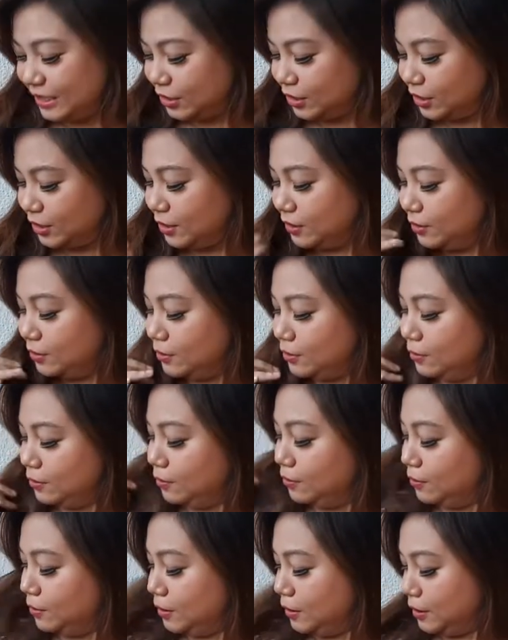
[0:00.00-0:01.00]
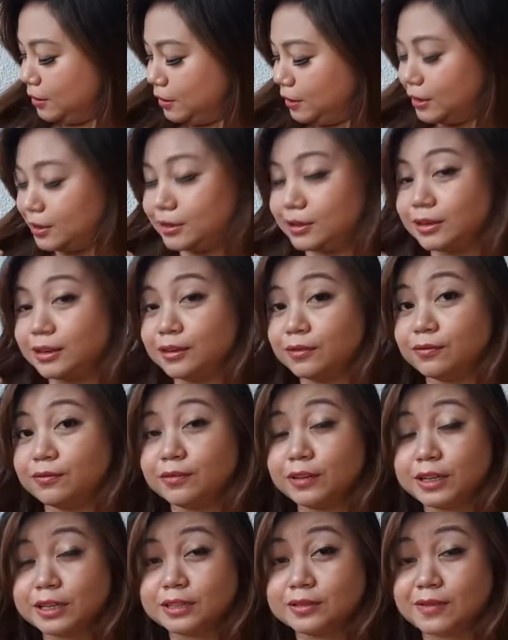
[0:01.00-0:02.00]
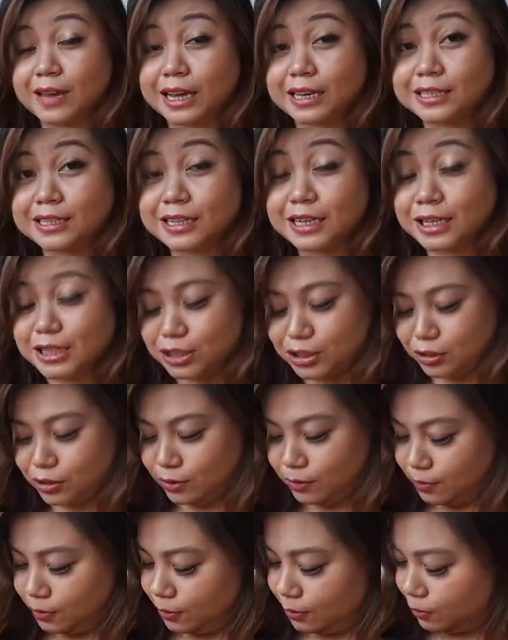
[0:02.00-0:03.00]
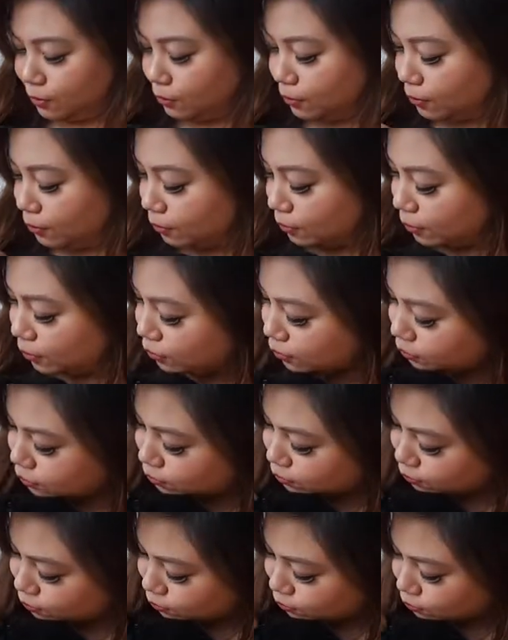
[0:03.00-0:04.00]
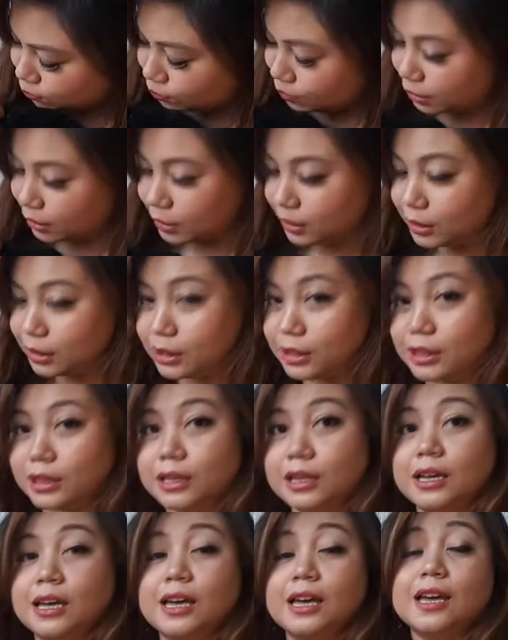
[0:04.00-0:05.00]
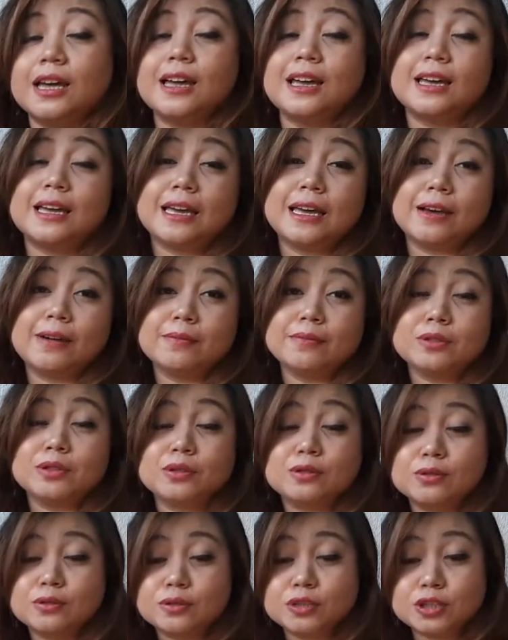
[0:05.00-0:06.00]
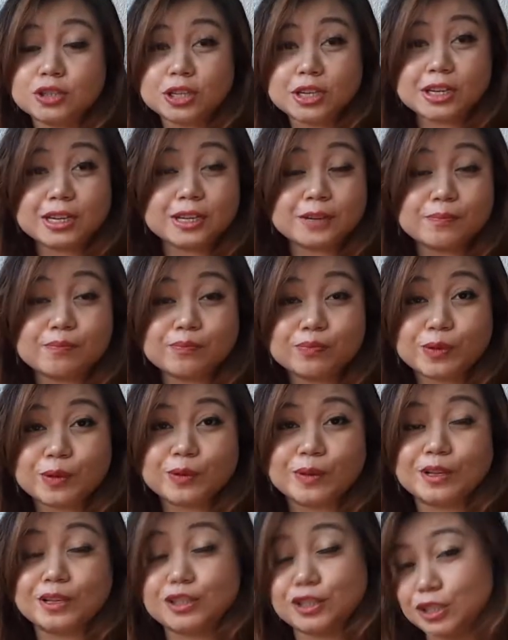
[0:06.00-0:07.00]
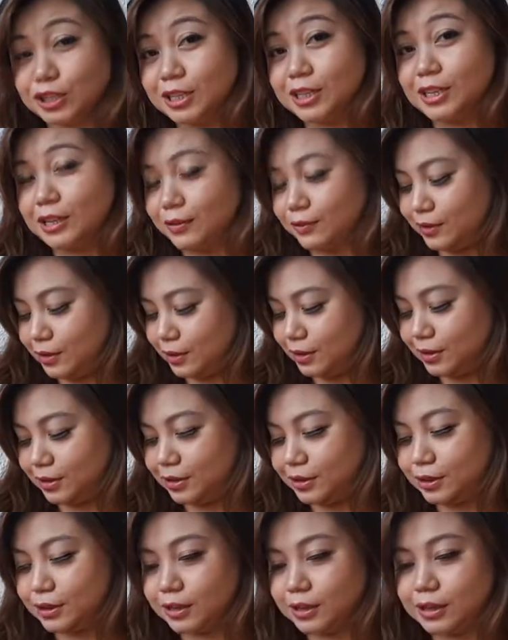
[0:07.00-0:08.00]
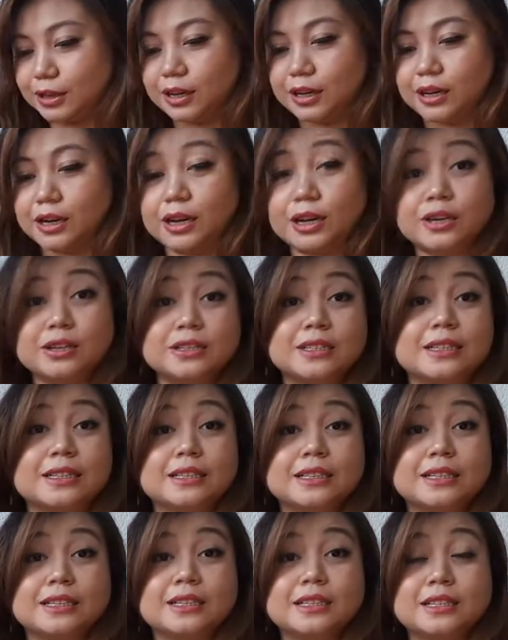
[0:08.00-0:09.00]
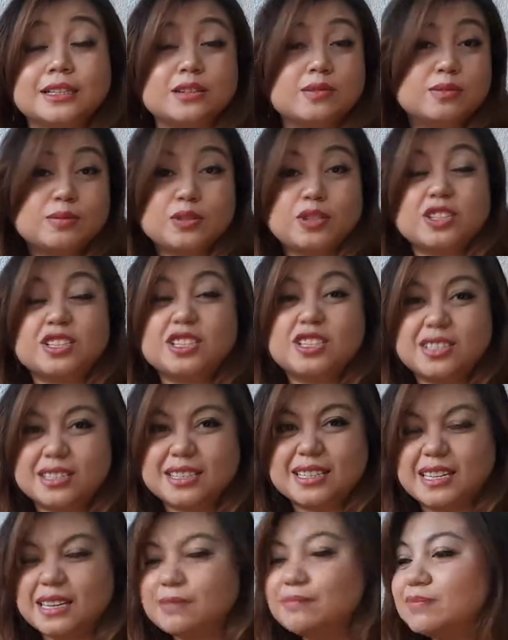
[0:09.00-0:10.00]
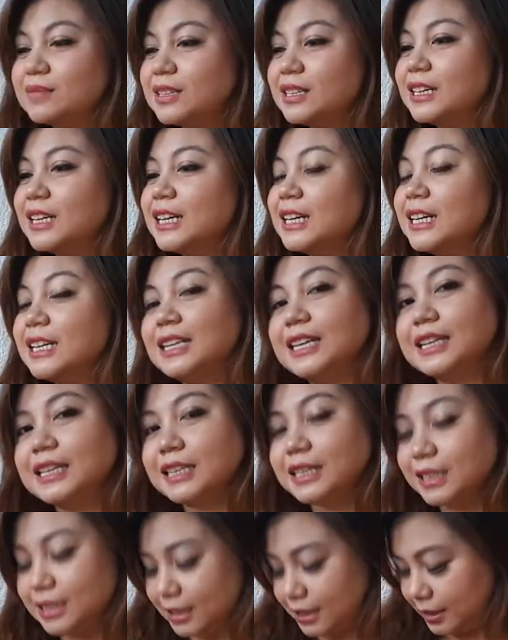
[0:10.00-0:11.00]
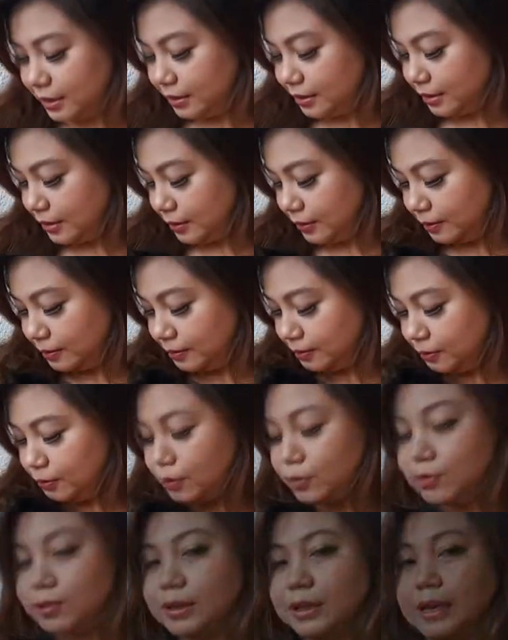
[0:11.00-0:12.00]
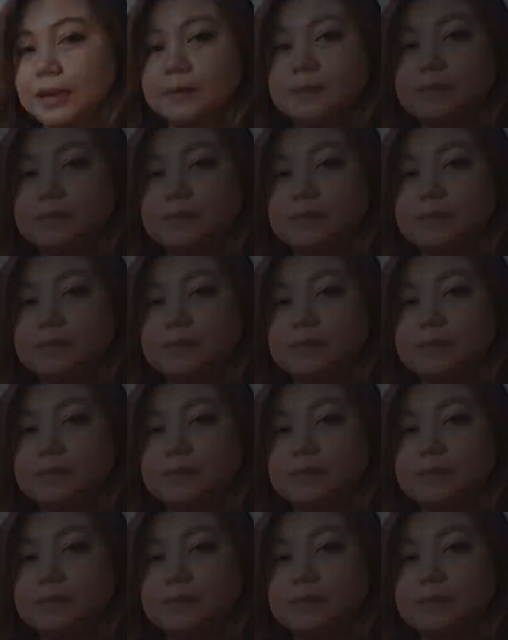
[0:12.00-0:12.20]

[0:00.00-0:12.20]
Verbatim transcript: so she's gonna go and get her first vaccination tomorrow, aren't you, sweetie? Yeah. So she well she loves cuddles like this, and she can just sleep like this. Okay.